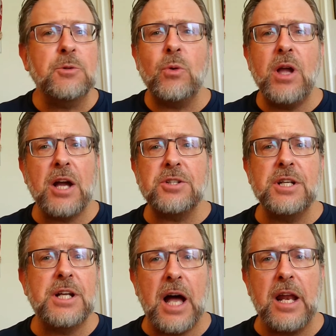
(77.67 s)
where you
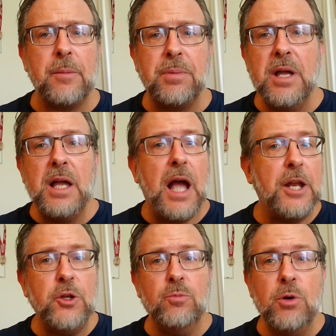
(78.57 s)
actually got up
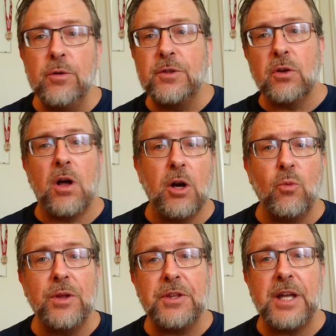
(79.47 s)
and you moved along
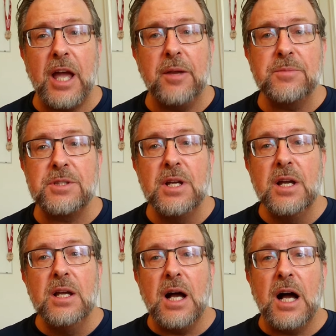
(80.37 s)
with the games
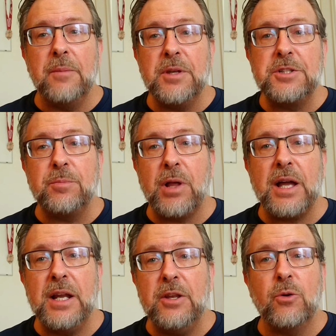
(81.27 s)
that you
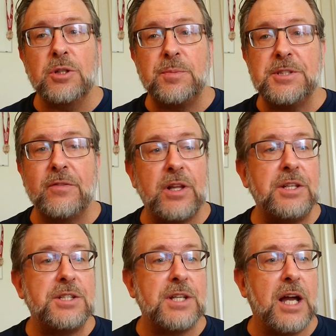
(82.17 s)
played. And they were specifically
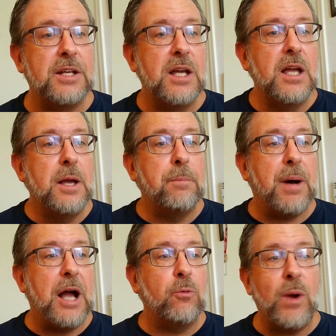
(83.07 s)
designed
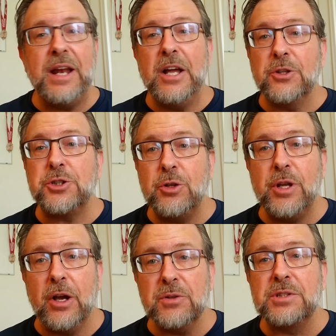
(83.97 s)
by Red Hill
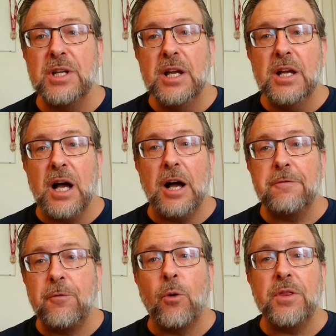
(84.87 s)
Studios
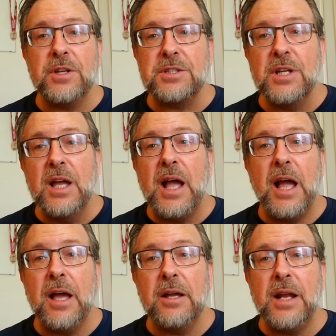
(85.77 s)
for this.
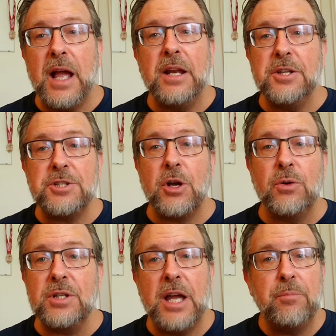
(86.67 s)
And it
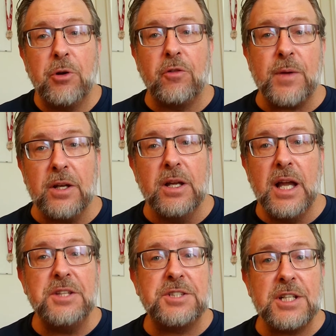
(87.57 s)
showed improvement
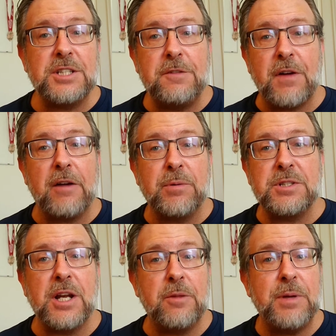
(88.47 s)
in
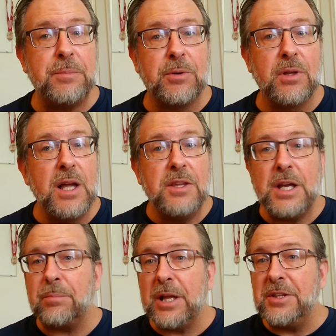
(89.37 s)
65% of the people
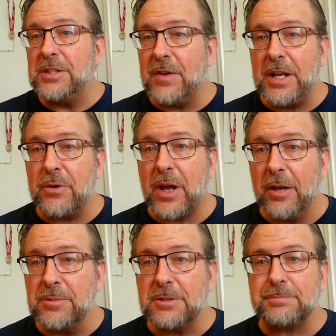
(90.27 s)
that played these video
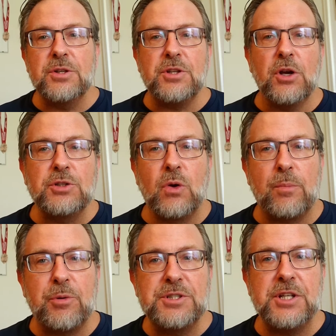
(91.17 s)
games. There's also a
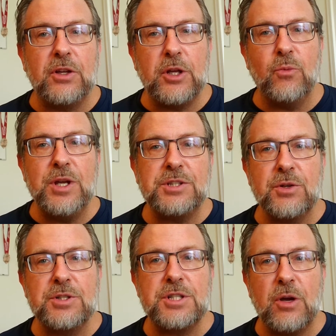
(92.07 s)
Brazilian
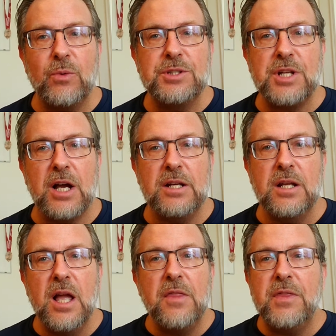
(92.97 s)
research that was
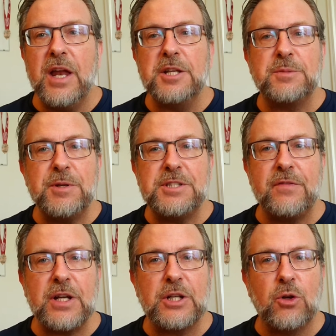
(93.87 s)
done that a
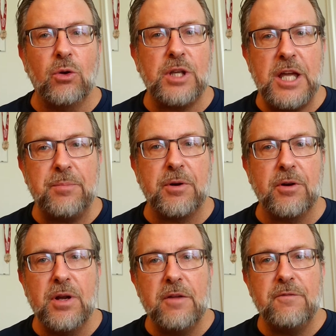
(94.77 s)
specific
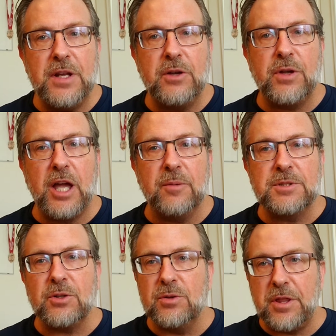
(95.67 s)
goalkeeper video game.
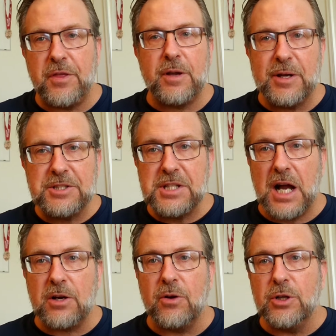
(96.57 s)
So you think about
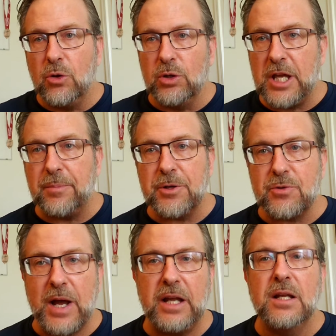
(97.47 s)
soccer and
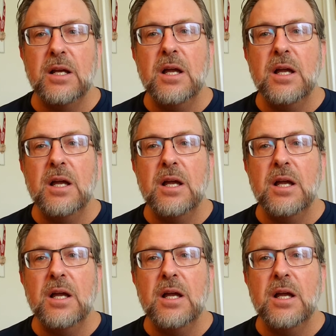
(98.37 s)
goalkeepers, right?